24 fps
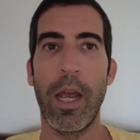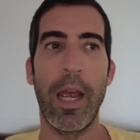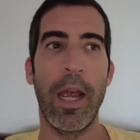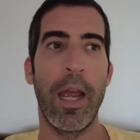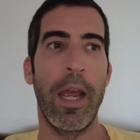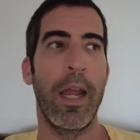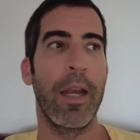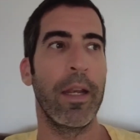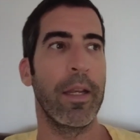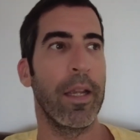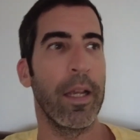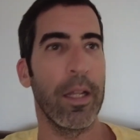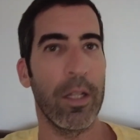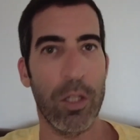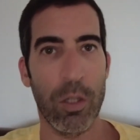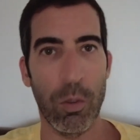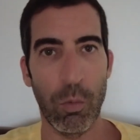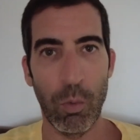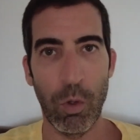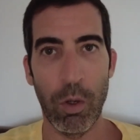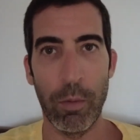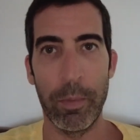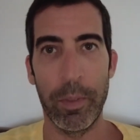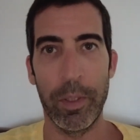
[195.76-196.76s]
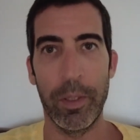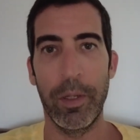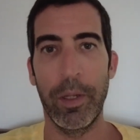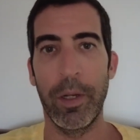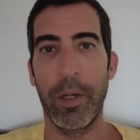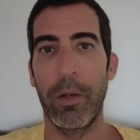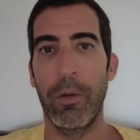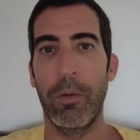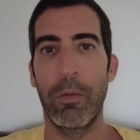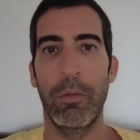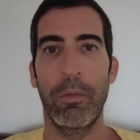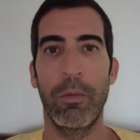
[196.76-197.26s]
and gets a woman.
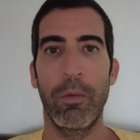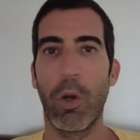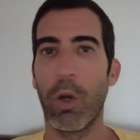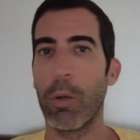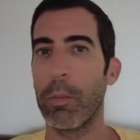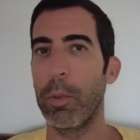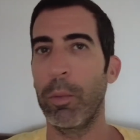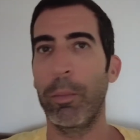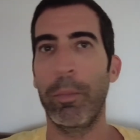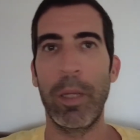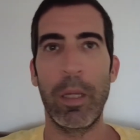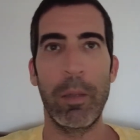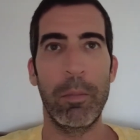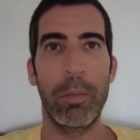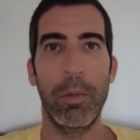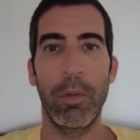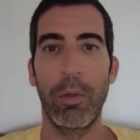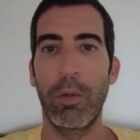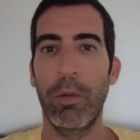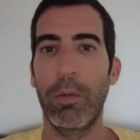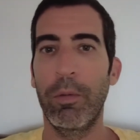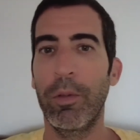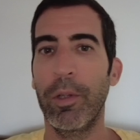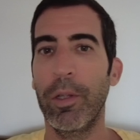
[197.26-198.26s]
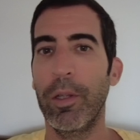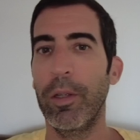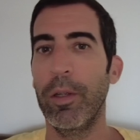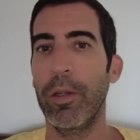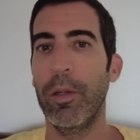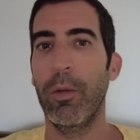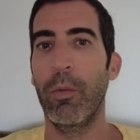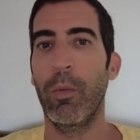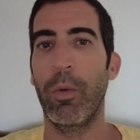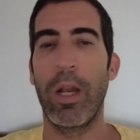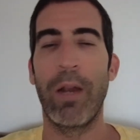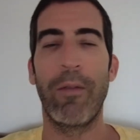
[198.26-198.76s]
Normal people,
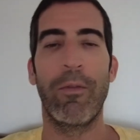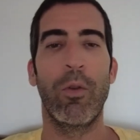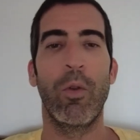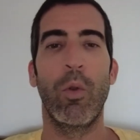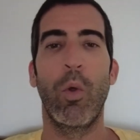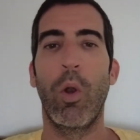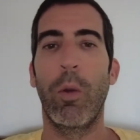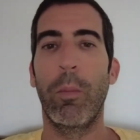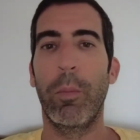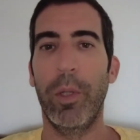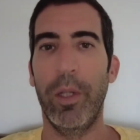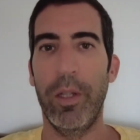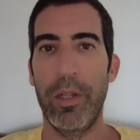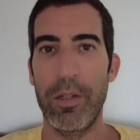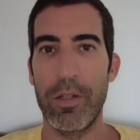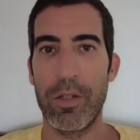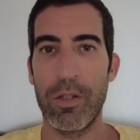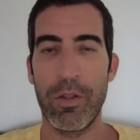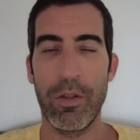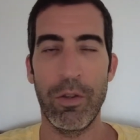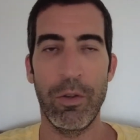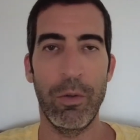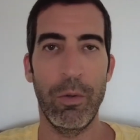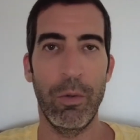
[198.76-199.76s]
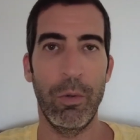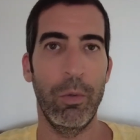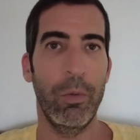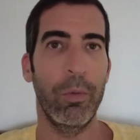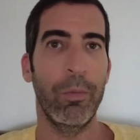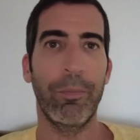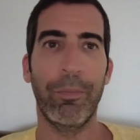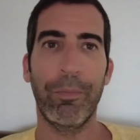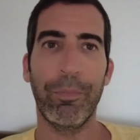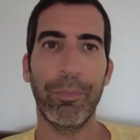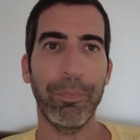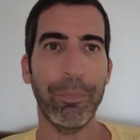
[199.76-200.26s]
whatever normal is to
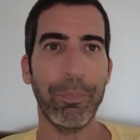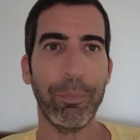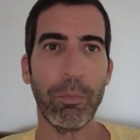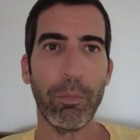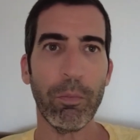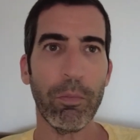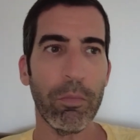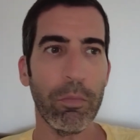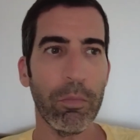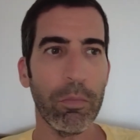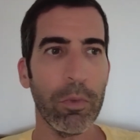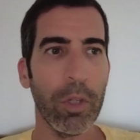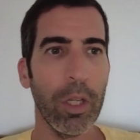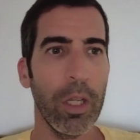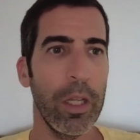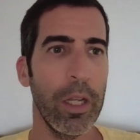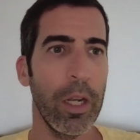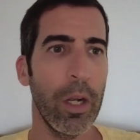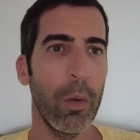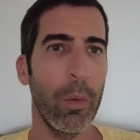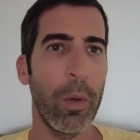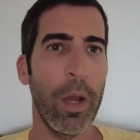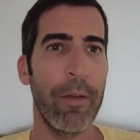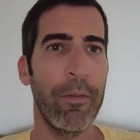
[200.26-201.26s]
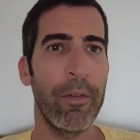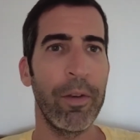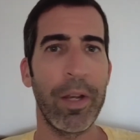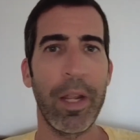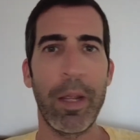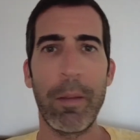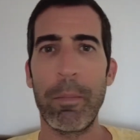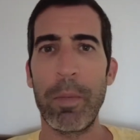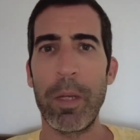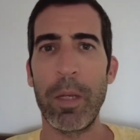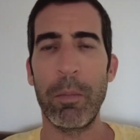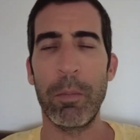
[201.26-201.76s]
you,
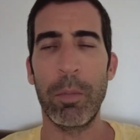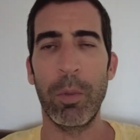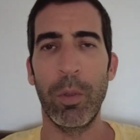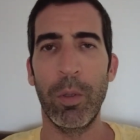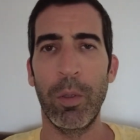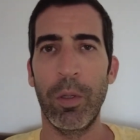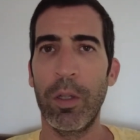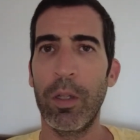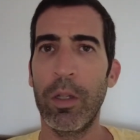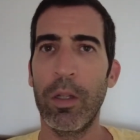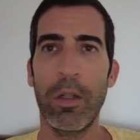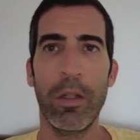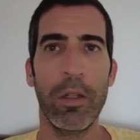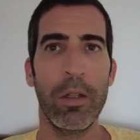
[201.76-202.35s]
everyday people.